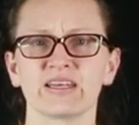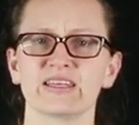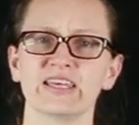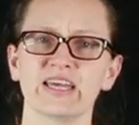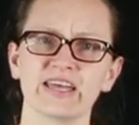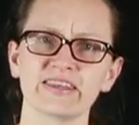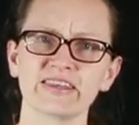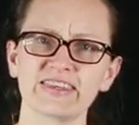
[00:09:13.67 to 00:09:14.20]

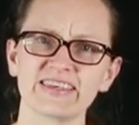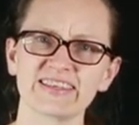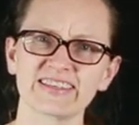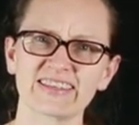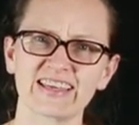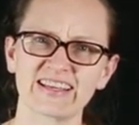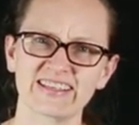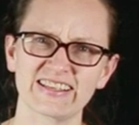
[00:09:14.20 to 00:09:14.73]
The other thing
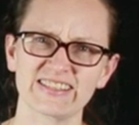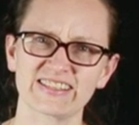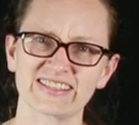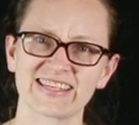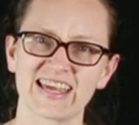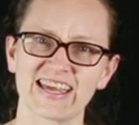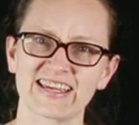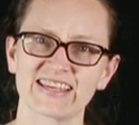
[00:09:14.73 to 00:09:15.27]
that they need to
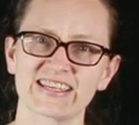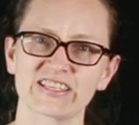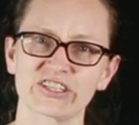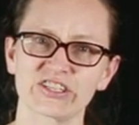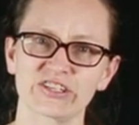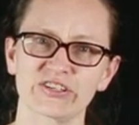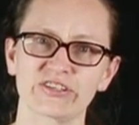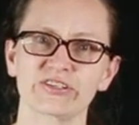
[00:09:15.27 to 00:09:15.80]
take
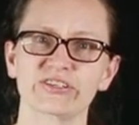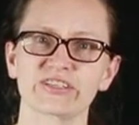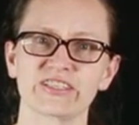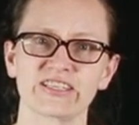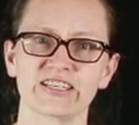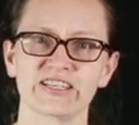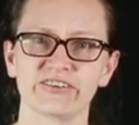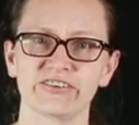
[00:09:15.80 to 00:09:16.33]
into
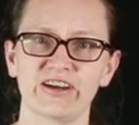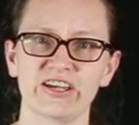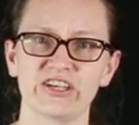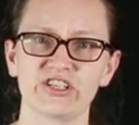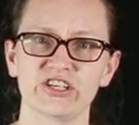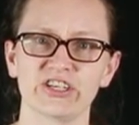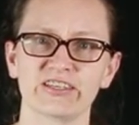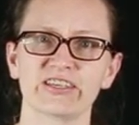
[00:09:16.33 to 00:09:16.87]

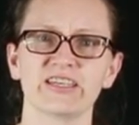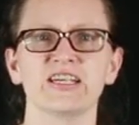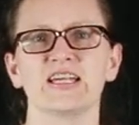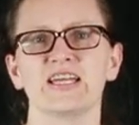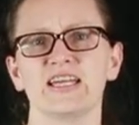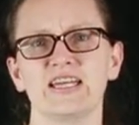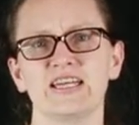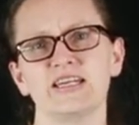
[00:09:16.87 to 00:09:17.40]
consideration
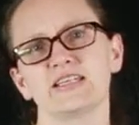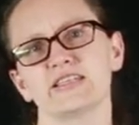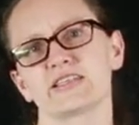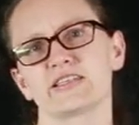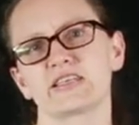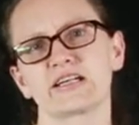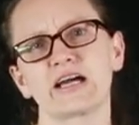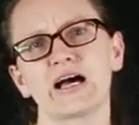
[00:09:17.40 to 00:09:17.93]
is
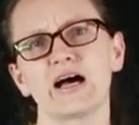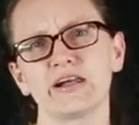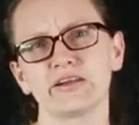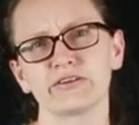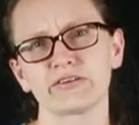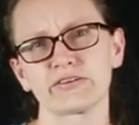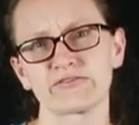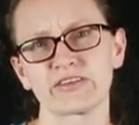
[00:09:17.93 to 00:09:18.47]
the
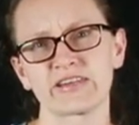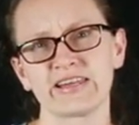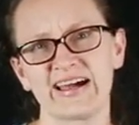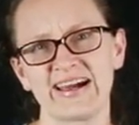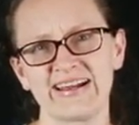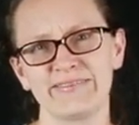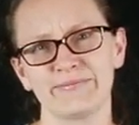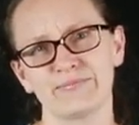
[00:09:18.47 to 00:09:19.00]
colour of the
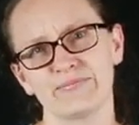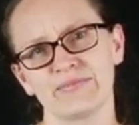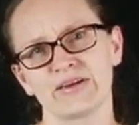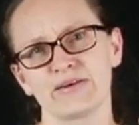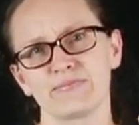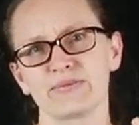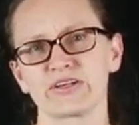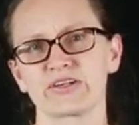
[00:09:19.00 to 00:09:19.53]
light.
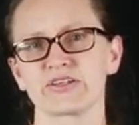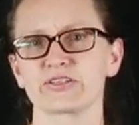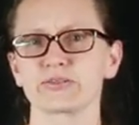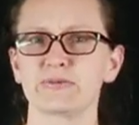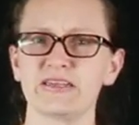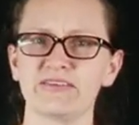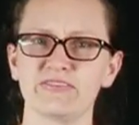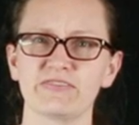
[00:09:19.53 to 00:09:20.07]
Because
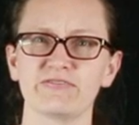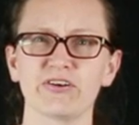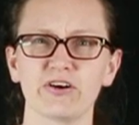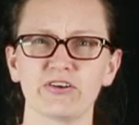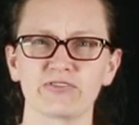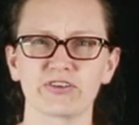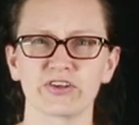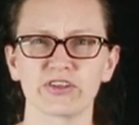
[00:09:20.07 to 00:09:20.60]
we've
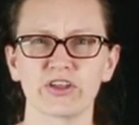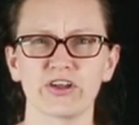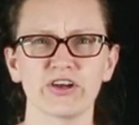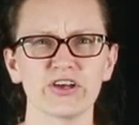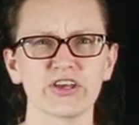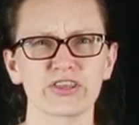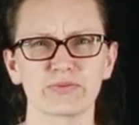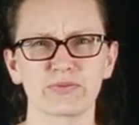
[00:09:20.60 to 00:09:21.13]
evolved on
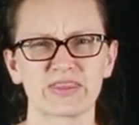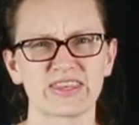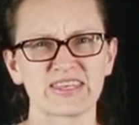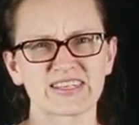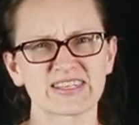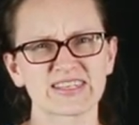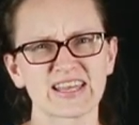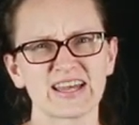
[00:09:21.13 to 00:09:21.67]
Earth with the
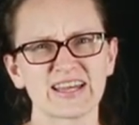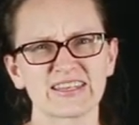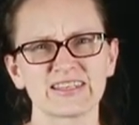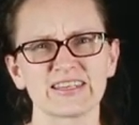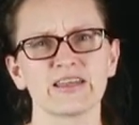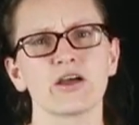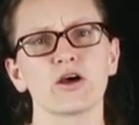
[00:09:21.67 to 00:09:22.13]
sun,